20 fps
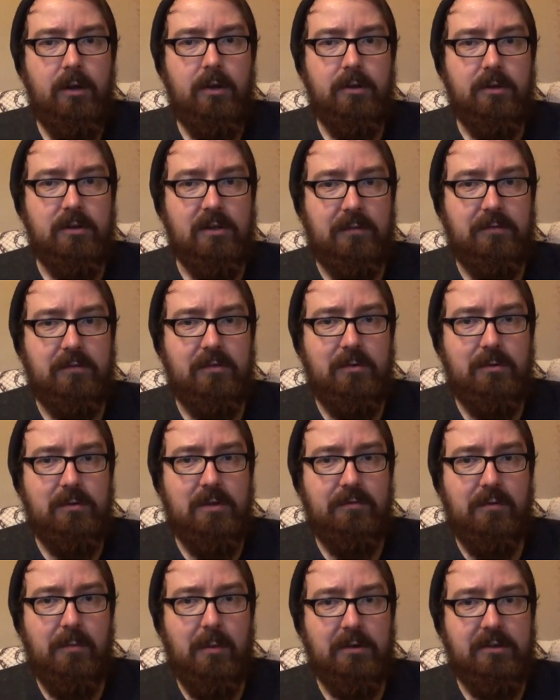Good afternoon,
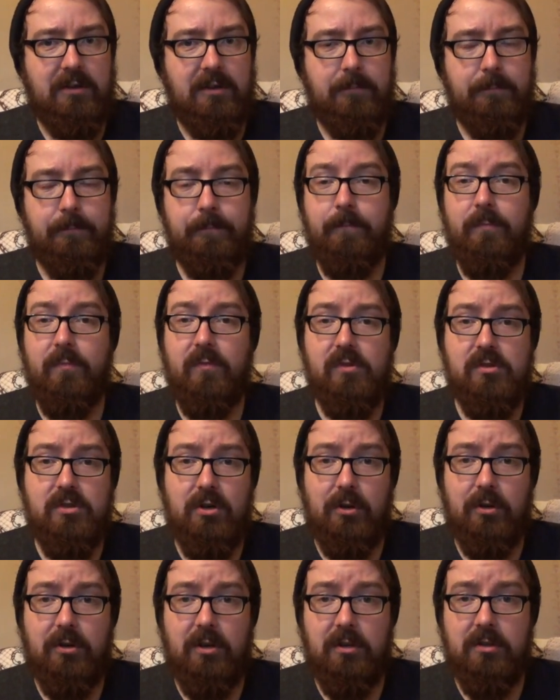everybody.
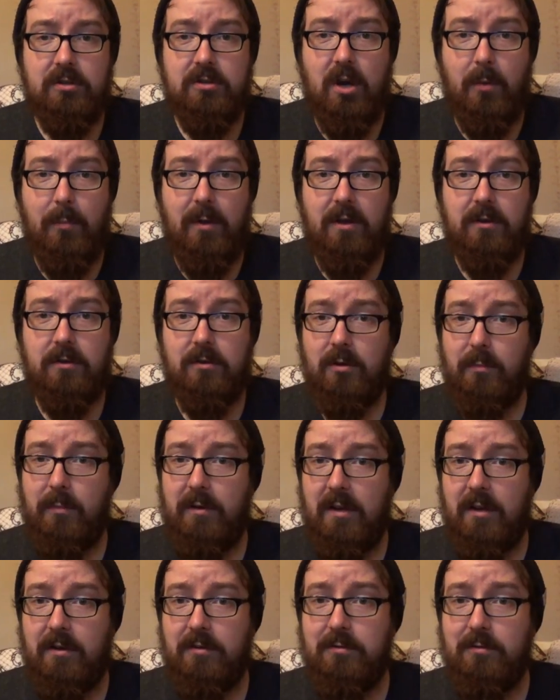Toking Tommy coming
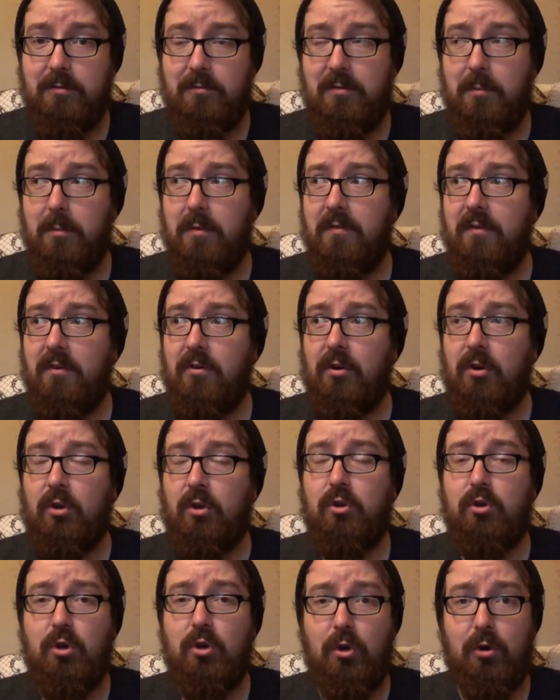at you from a very
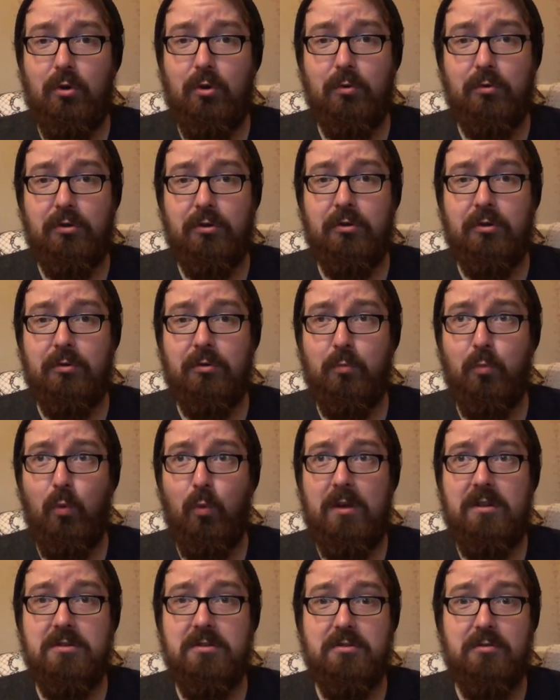cold and
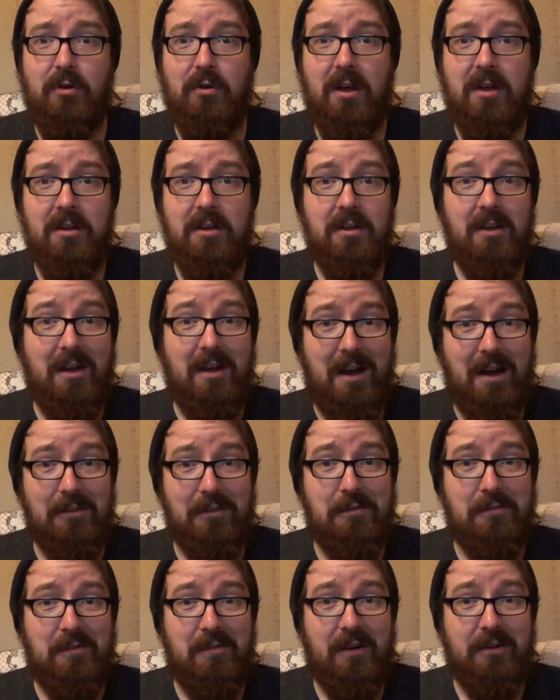wintry
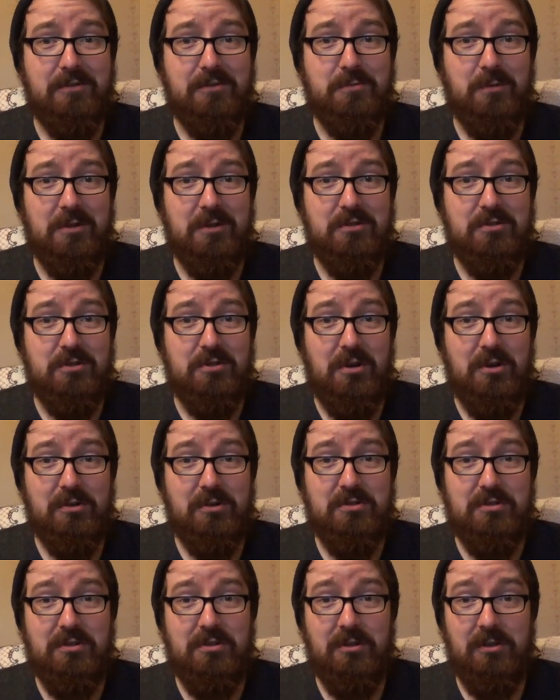Halifax, West
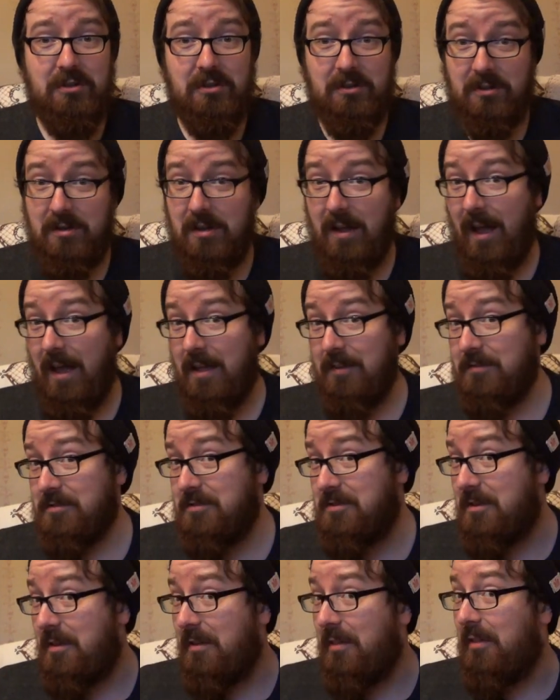Yorkshire,
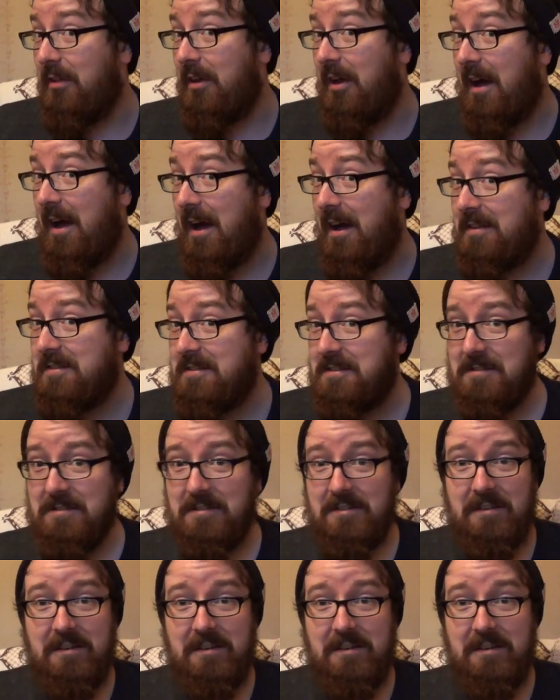hence the hat.